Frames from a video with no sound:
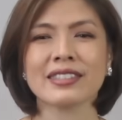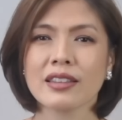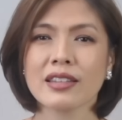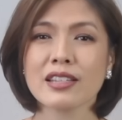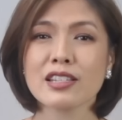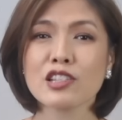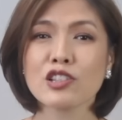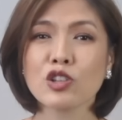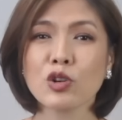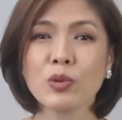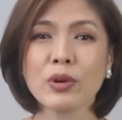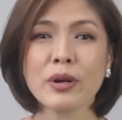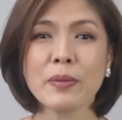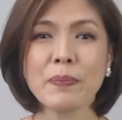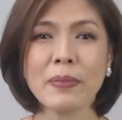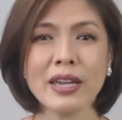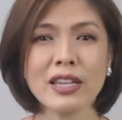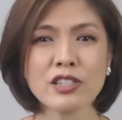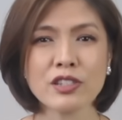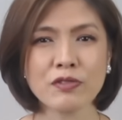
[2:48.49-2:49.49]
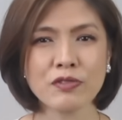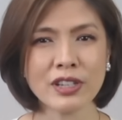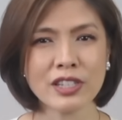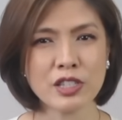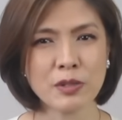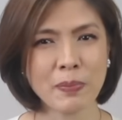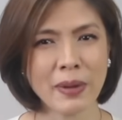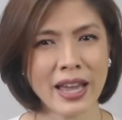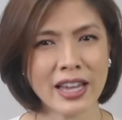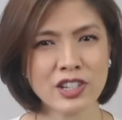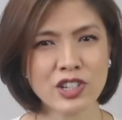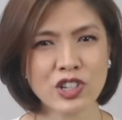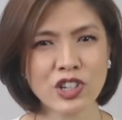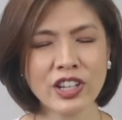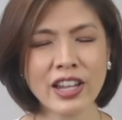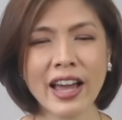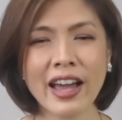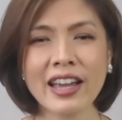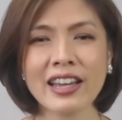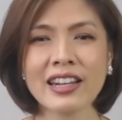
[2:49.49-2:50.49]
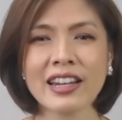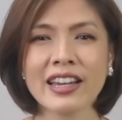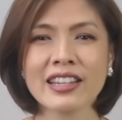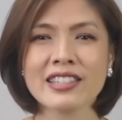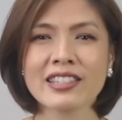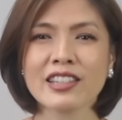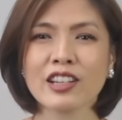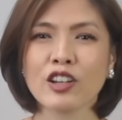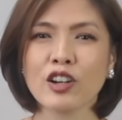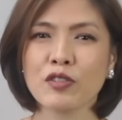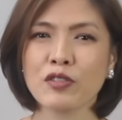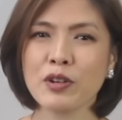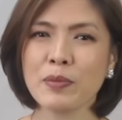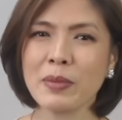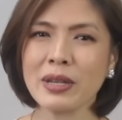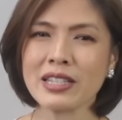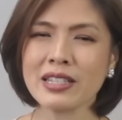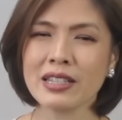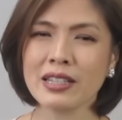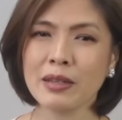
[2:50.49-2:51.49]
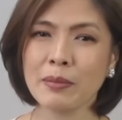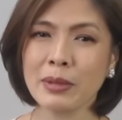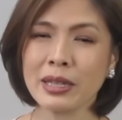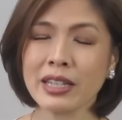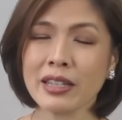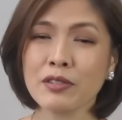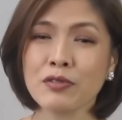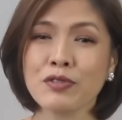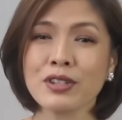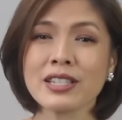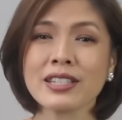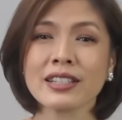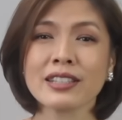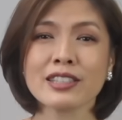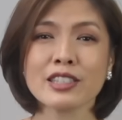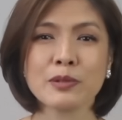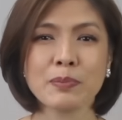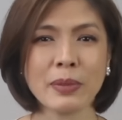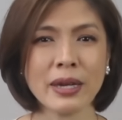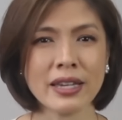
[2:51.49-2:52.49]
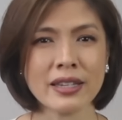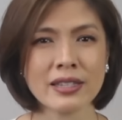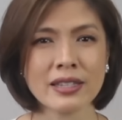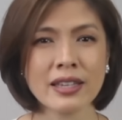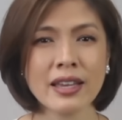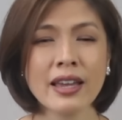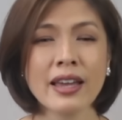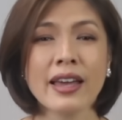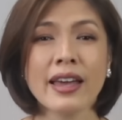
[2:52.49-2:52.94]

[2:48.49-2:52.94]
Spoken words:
The slower pace of expansion highlights the government's limited fiscal space,